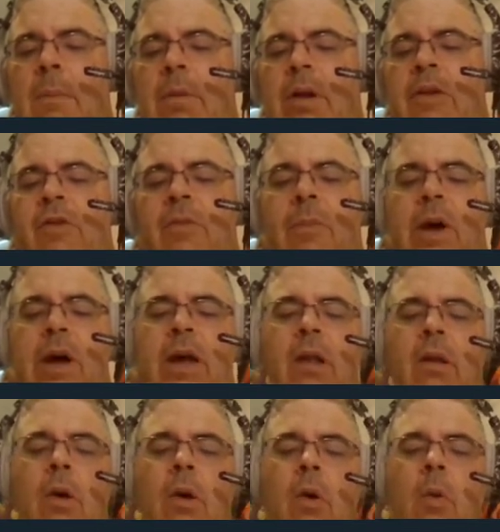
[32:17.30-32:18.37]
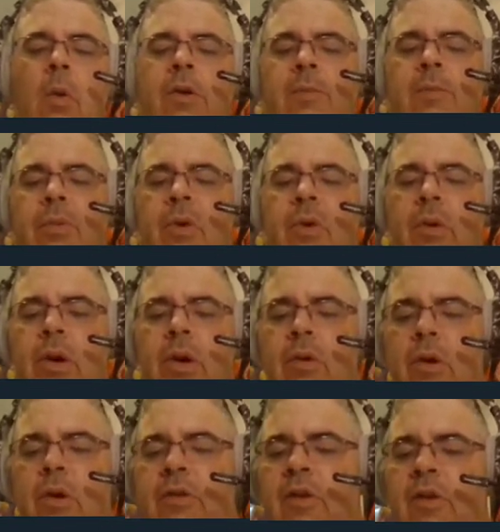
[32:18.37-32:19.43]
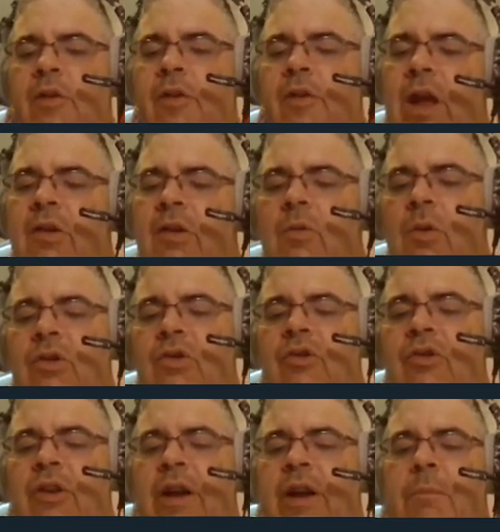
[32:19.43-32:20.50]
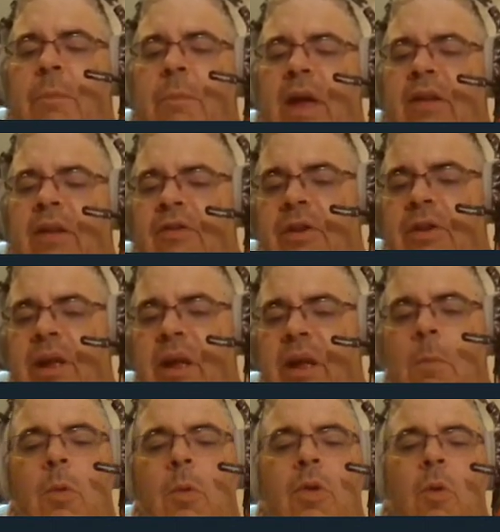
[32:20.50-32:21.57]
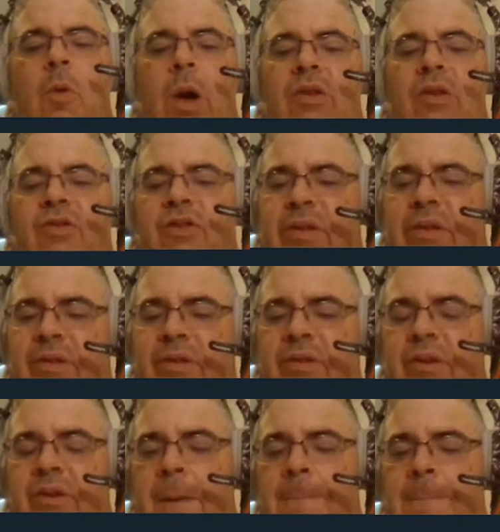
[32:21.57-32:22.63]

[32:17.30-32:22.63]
but a smile always broke across his face when Jeff pestered him with questions,